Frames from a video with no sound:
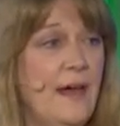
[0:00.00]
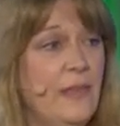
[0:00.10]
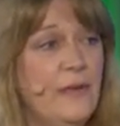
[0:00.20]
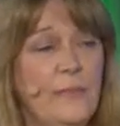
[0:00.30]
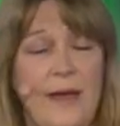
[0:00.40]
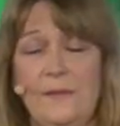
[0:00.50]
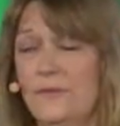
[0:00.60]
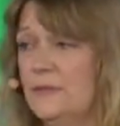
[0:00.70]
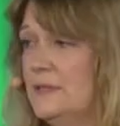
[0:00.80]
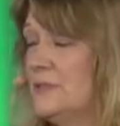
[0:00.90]
other
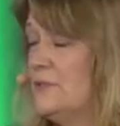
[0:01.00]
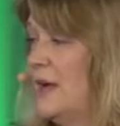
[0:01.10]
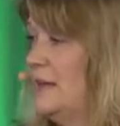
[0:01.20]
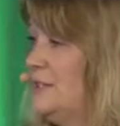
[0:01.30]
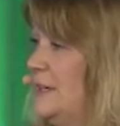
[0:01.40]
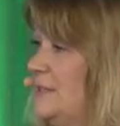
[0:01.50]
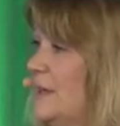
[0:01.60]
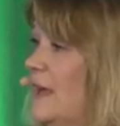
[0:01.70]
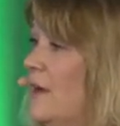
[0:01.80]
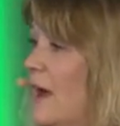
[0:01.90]
mindfulness strategies
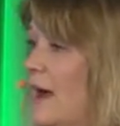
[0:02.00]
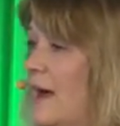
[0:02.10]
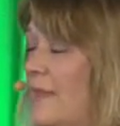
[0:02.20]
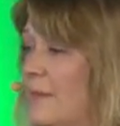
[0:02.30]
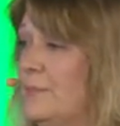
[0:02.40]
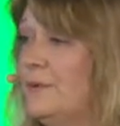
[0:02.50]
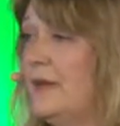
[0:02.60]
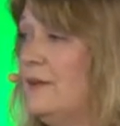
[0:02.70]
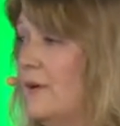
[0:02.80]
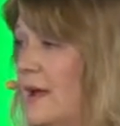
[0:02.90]
on the
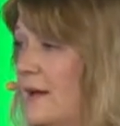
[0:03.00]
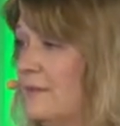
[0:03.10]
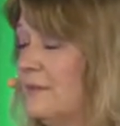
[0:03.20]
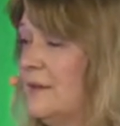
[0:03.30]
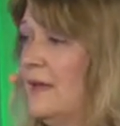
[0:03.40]
playground.